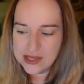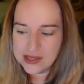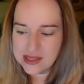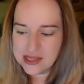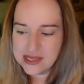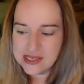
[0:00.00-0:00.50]

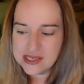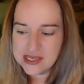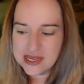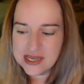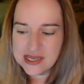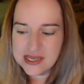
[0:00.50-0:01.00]
This
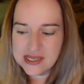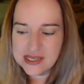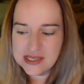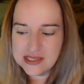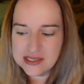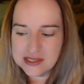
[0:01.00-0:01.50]

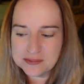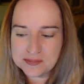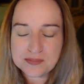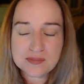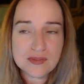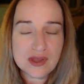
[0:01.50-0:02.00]
is
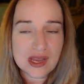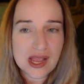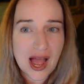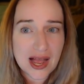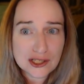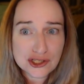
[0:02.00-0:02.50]

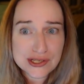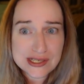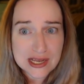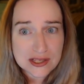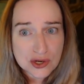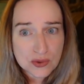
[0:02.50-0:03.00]
actually
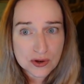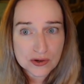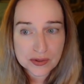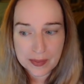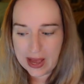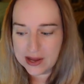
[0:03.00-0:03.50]
Desert
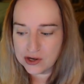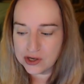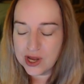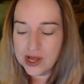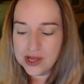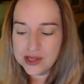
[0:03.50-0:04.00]
Rose
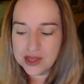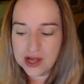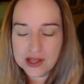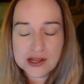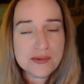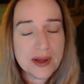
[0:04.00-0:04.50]
pattern.
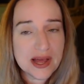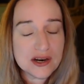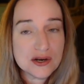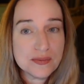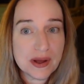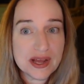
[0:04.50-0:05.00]
The other
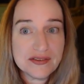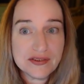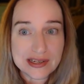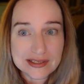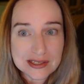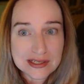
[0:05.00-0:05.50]
pattern by
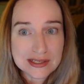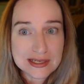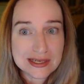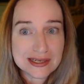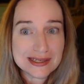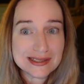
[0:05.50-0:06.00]

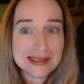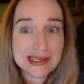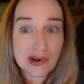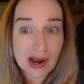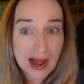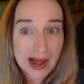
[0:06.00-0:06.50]
Franciscan is
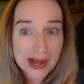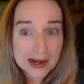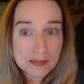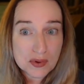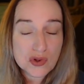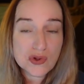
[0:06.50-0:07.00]
their
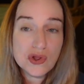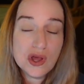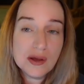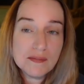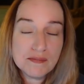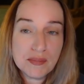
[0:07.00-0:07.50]
Apple.
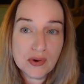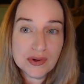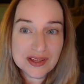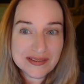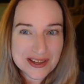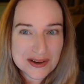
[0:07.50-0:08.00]

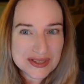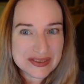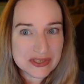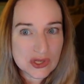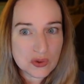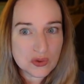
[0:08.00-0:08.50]
Both of those
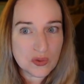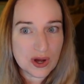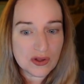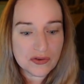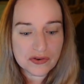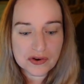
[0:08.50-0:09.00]
have sold
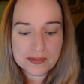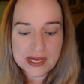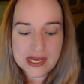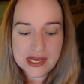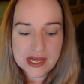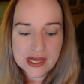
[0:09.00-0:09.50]
well for
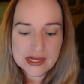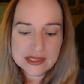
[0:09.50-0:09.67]
me.